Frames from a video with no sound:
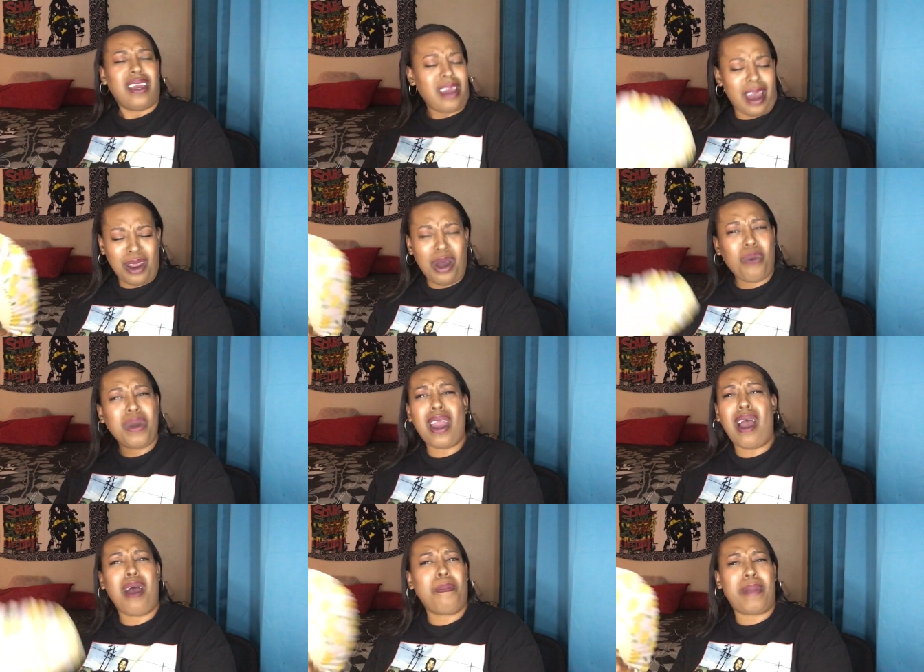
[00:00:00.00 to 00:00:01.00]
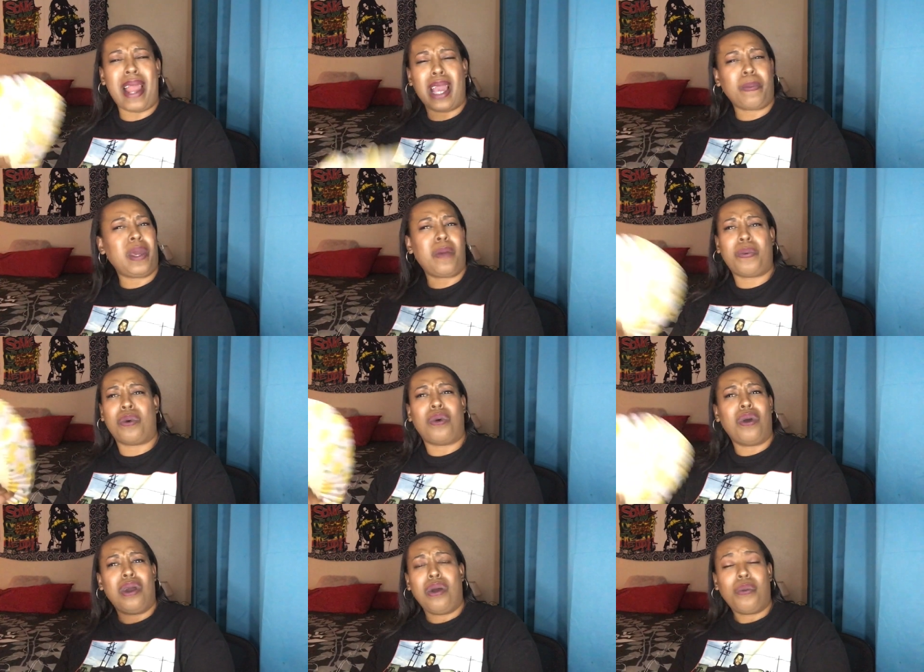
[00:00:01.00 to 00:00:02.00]
Y'all know we are black people
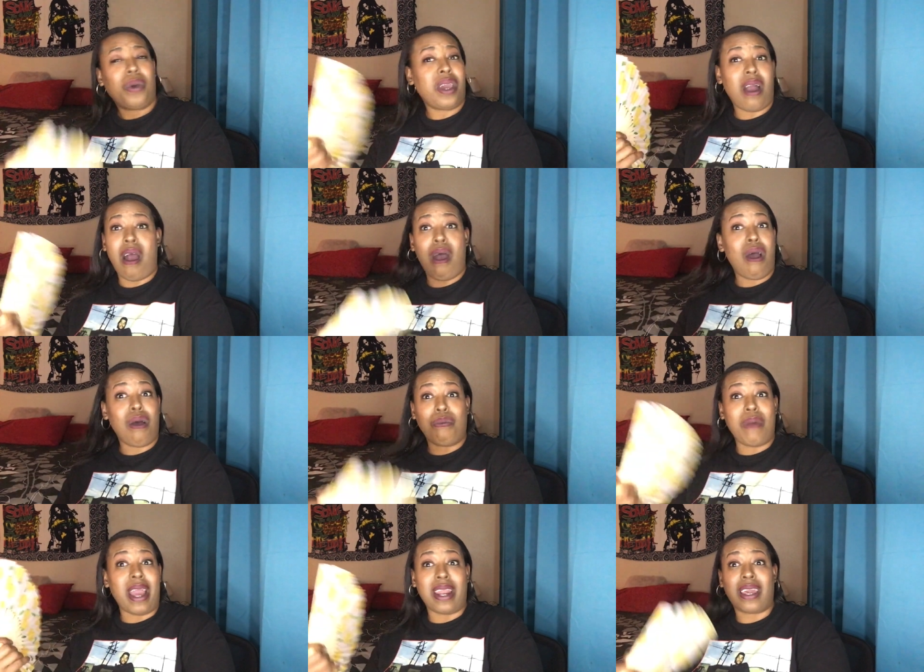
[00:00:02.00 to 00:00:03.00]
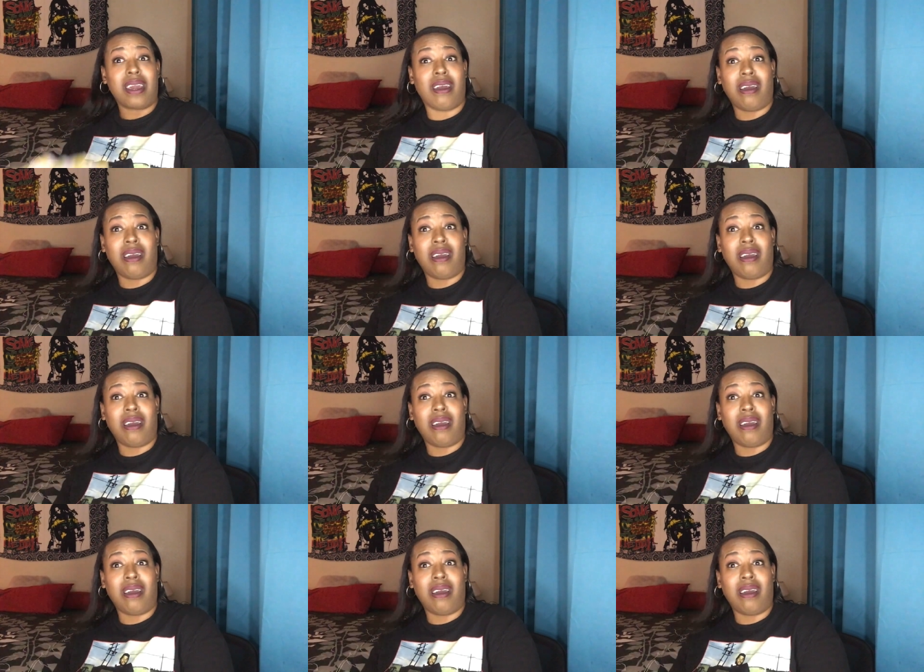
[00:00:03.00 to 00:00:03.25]
we are already